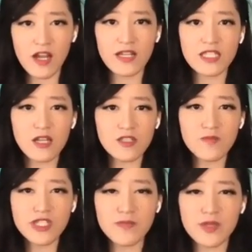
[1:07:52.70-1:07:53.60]
Right? It's not
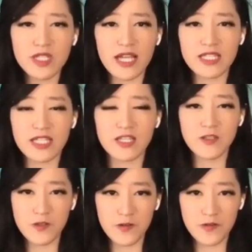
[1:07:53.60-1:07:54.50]
so much
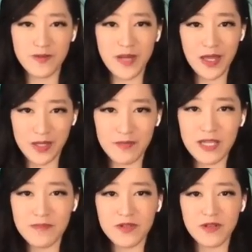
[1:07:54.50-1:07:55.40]
protecting you from other
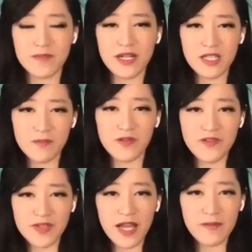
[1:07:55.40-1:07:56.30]
people, but to
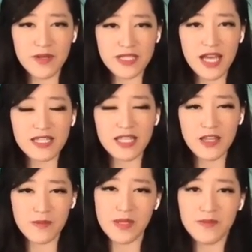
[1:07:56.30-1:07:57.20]
protect
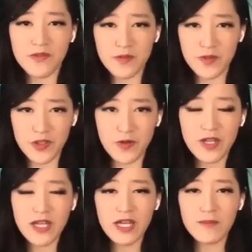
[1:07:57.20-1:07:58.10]
other people from
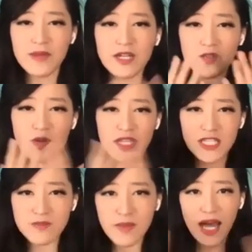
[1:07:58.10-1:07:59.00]
you. Because what
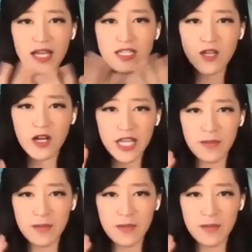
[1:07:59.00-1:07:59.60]
these masks are